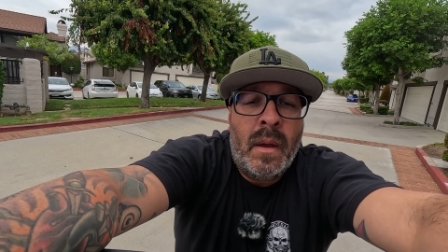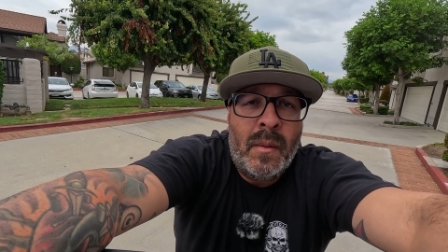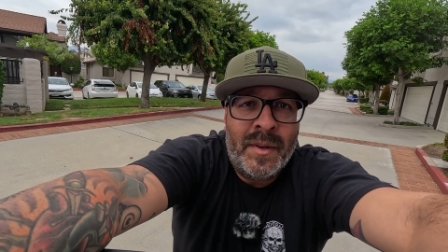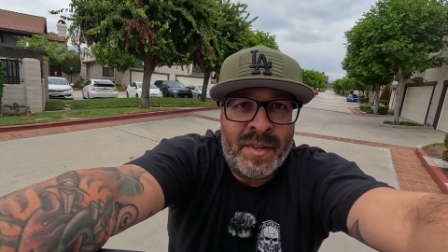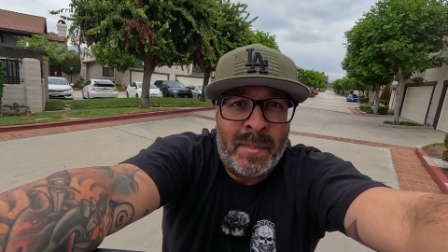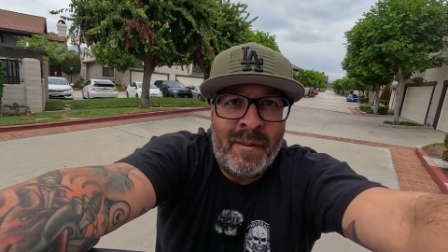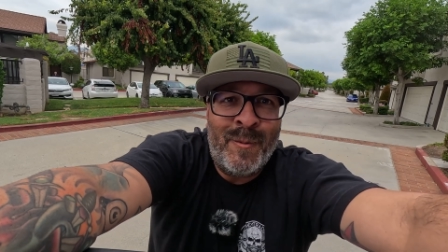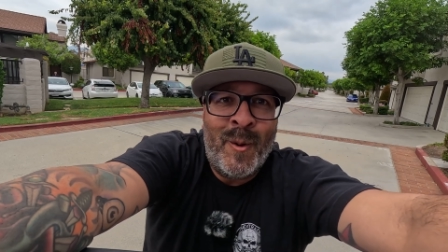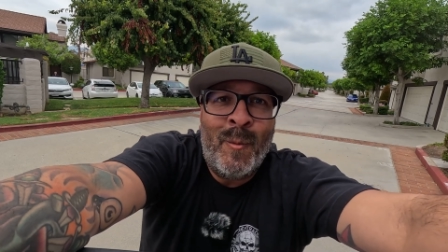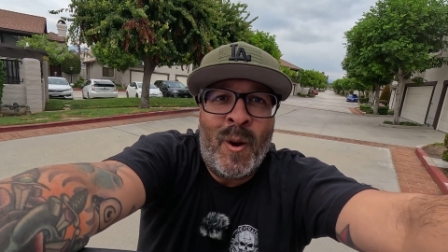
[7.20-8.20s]
What is up,
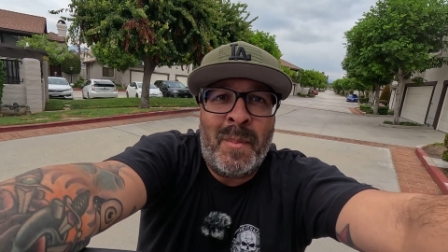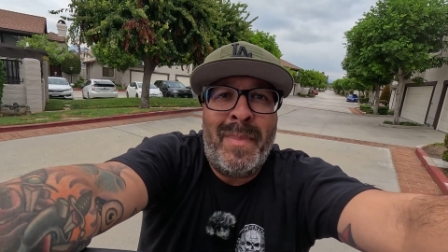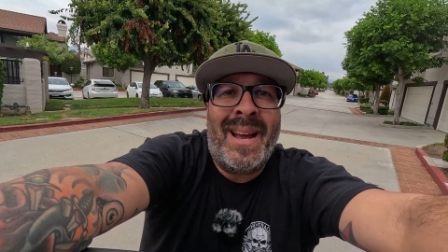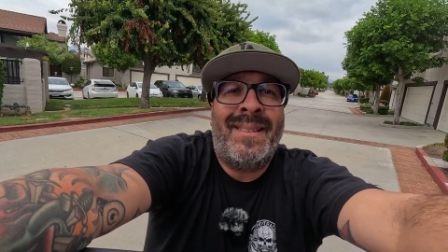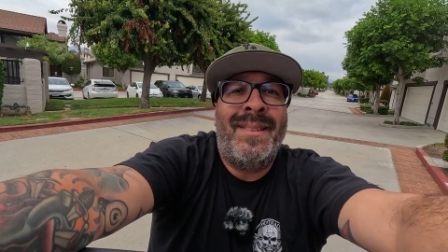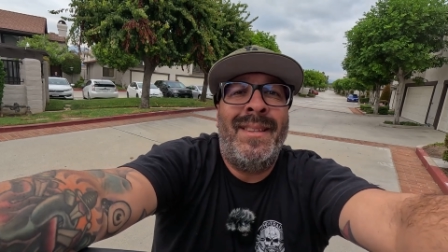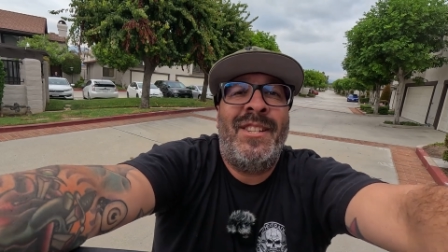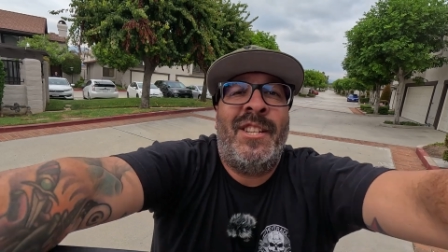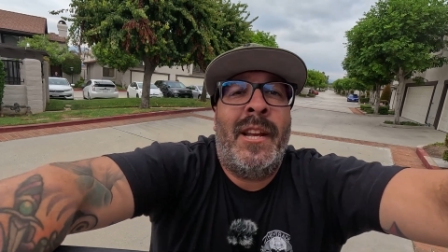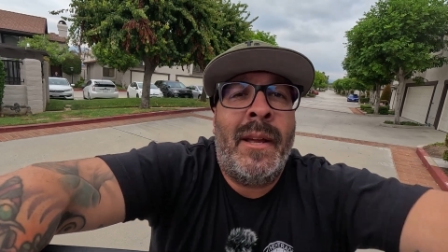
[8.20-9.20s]
everyone? Welcome back to the
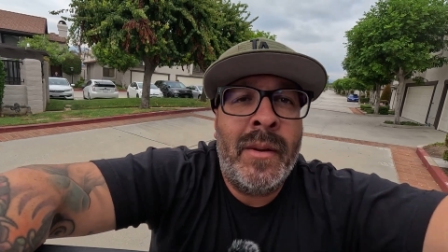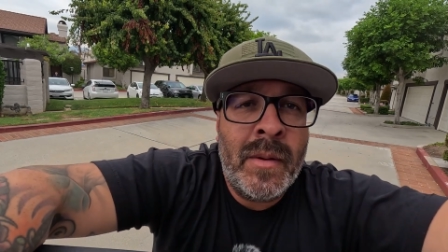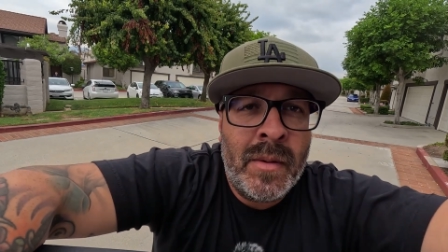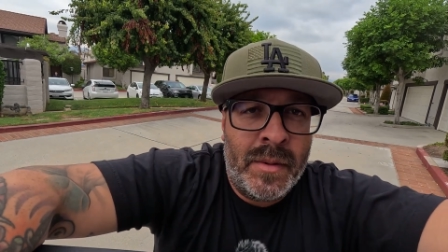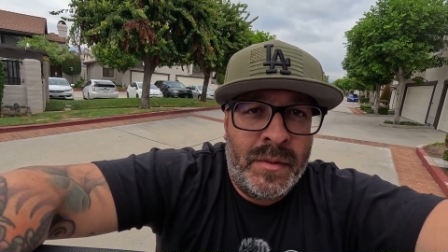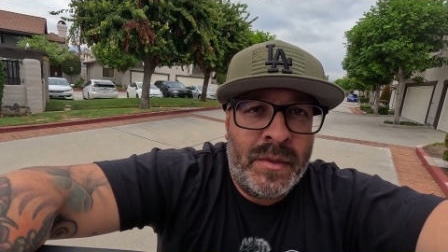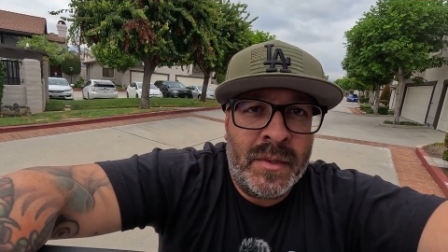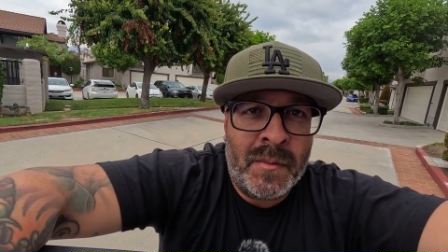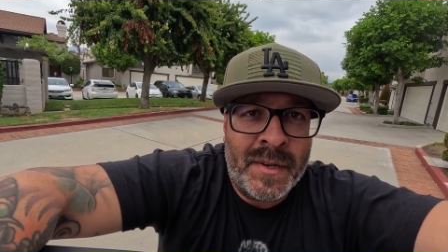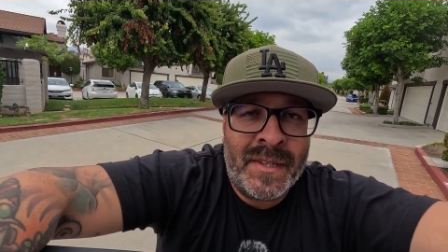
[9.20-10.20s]
channel.
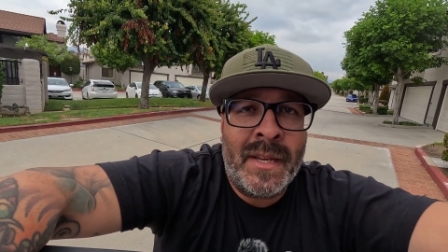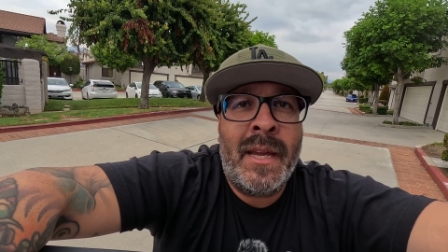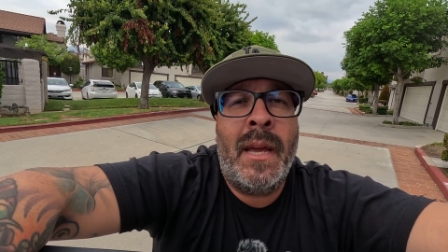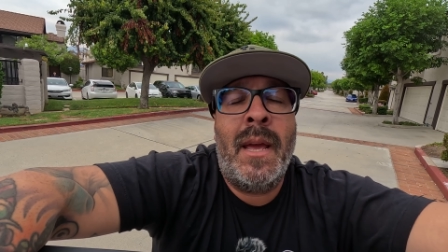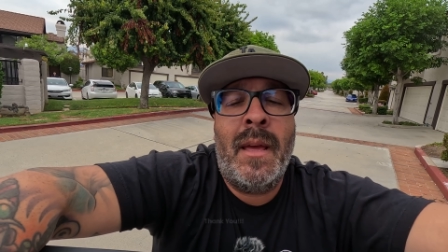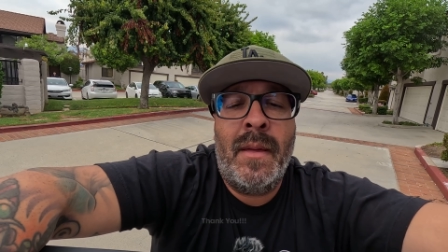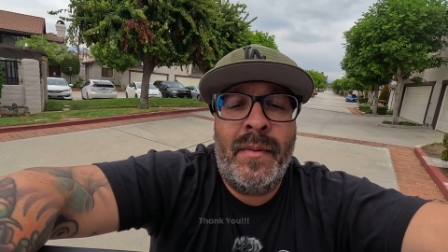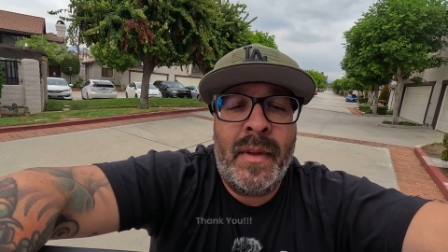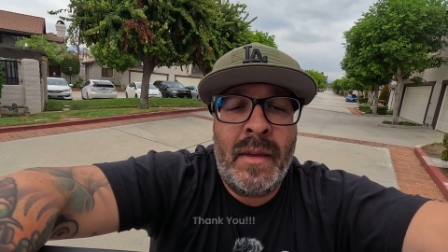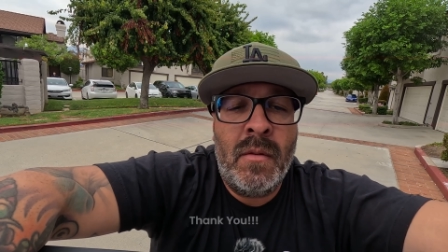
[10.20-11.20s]
Just want to say
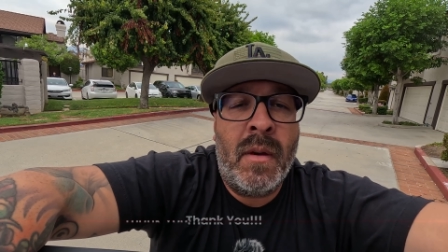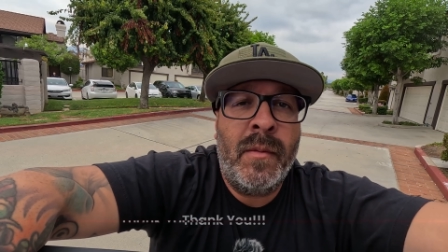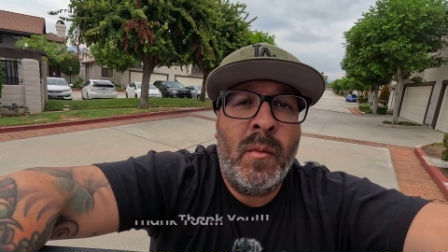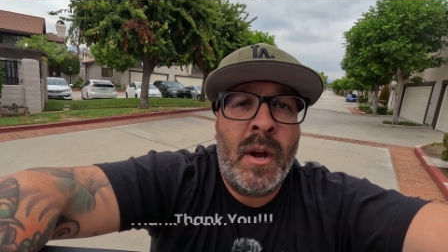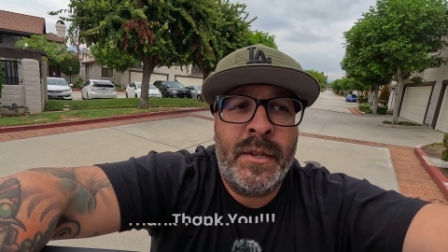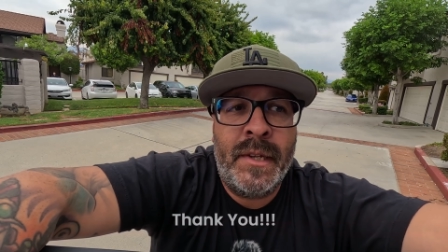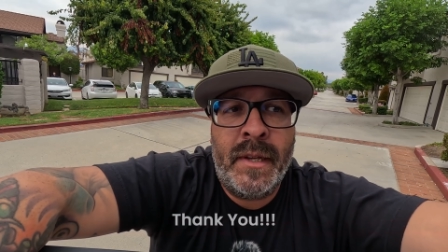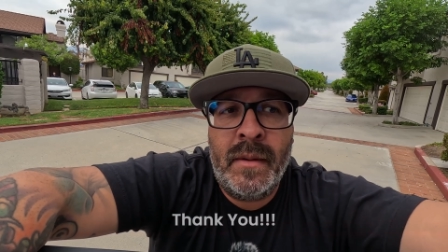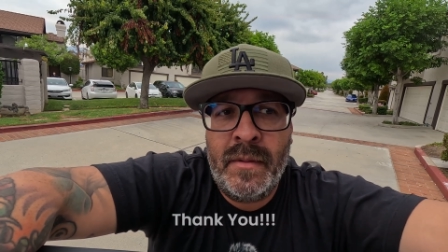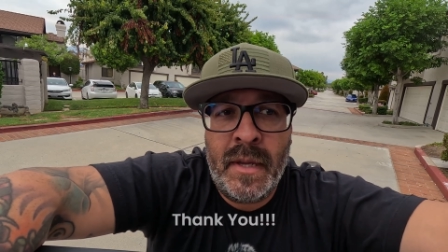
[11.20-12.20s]
thank you all for
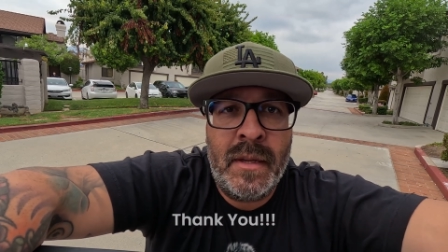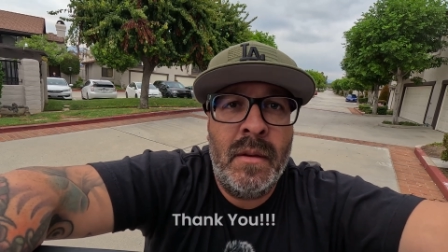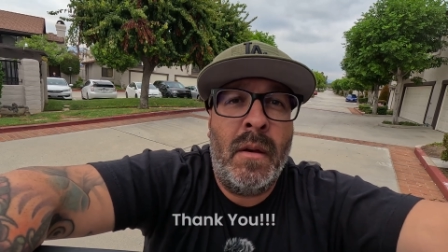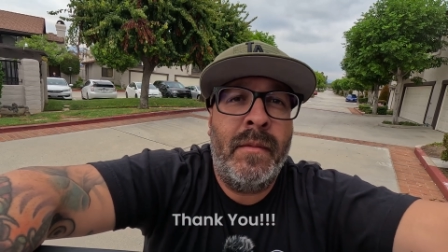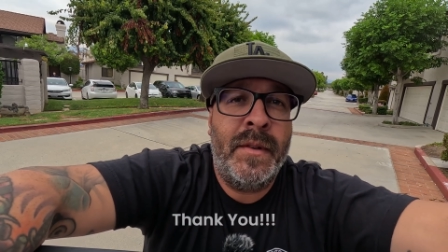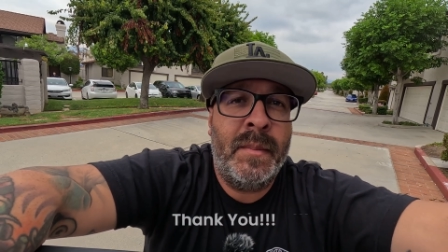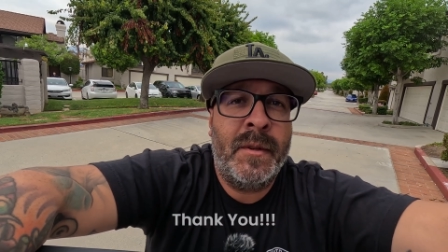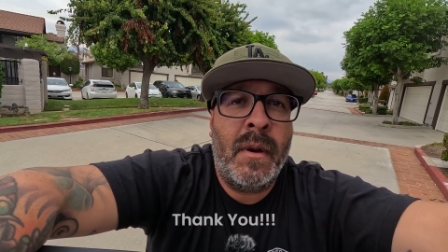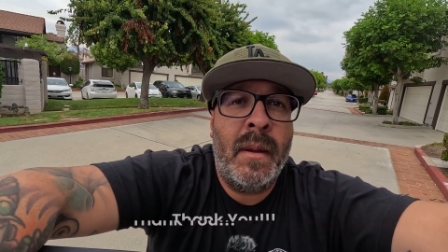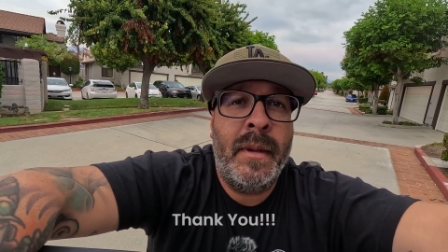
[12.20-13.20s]
watching, thank you all for
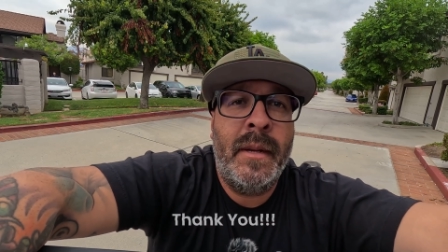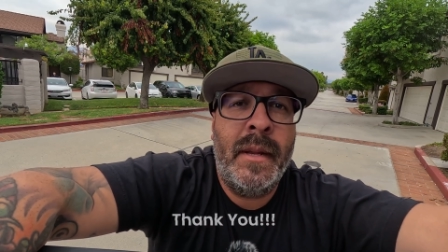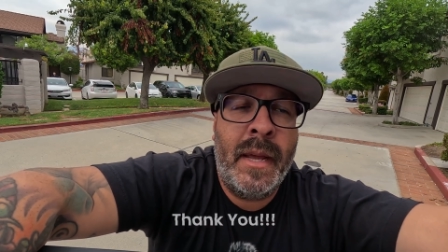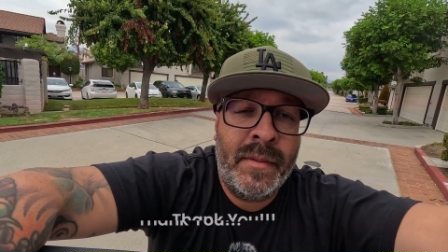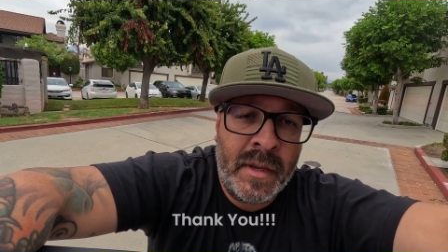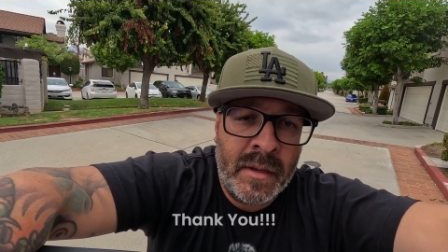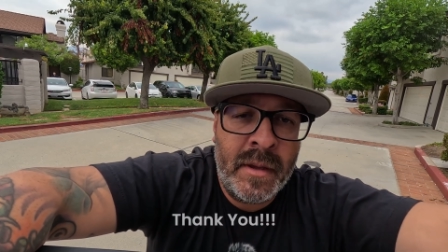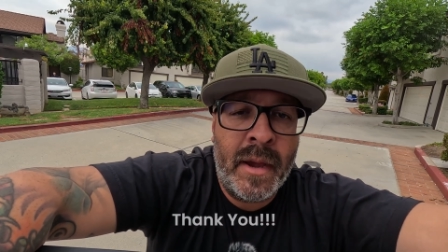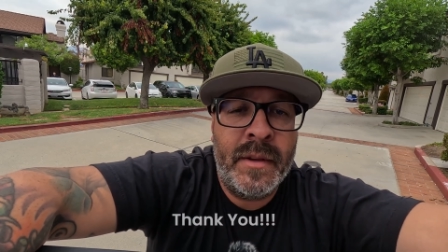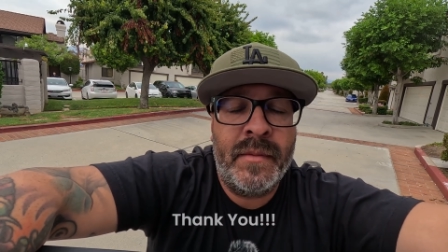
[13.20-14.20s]
subscribing, and thank
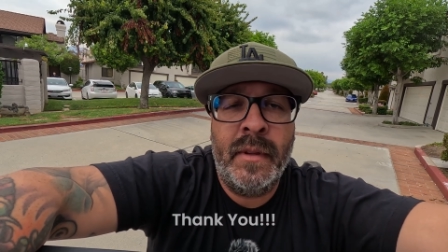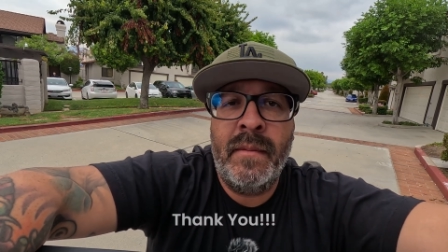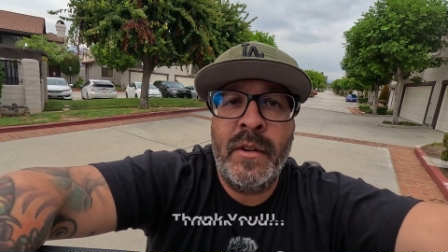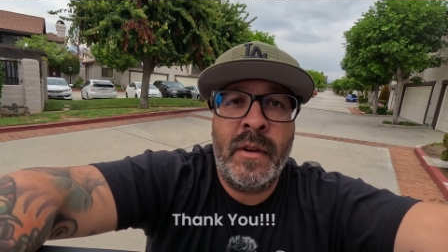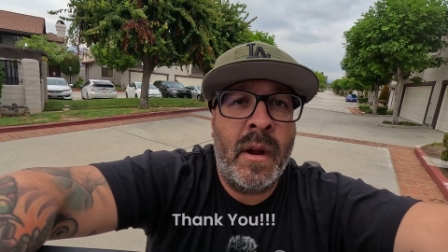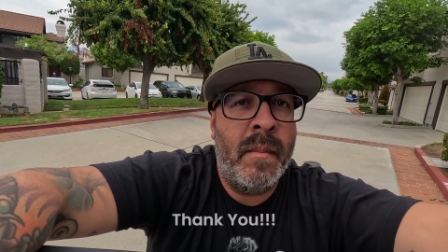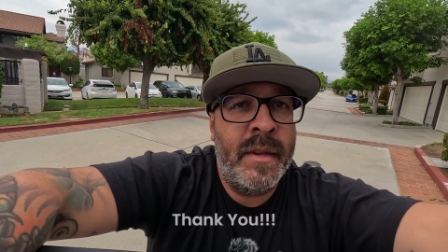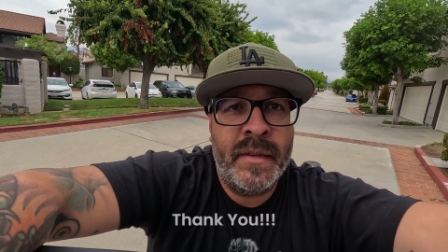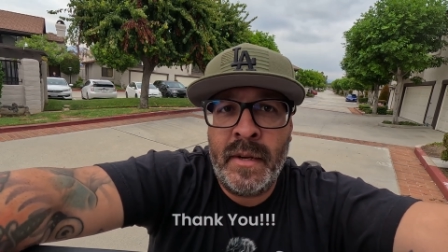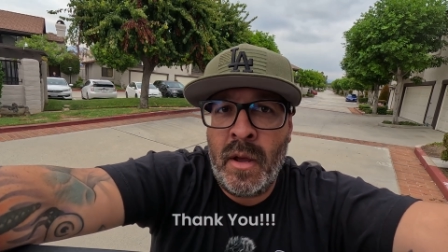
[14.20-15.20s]
you guys for leaving your
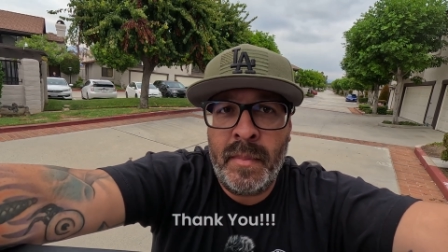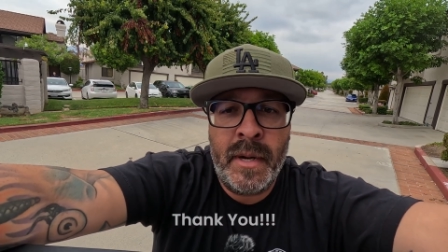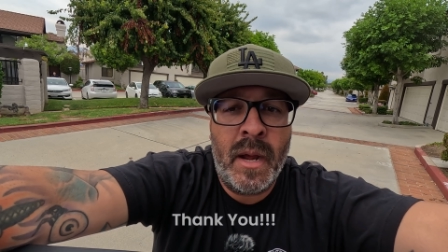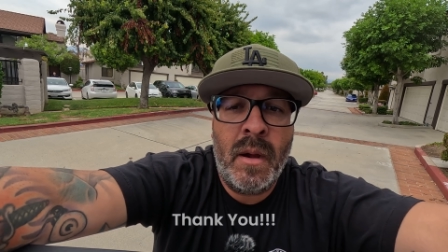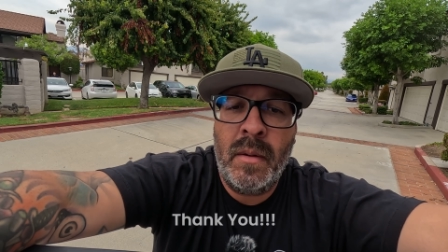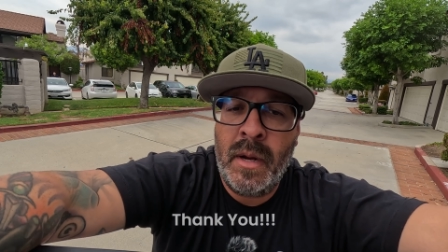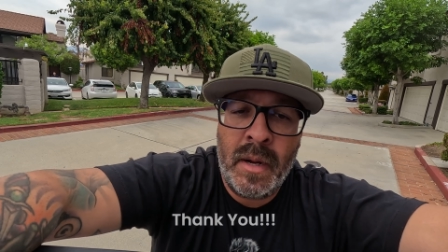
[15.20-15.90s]
comments and helping out,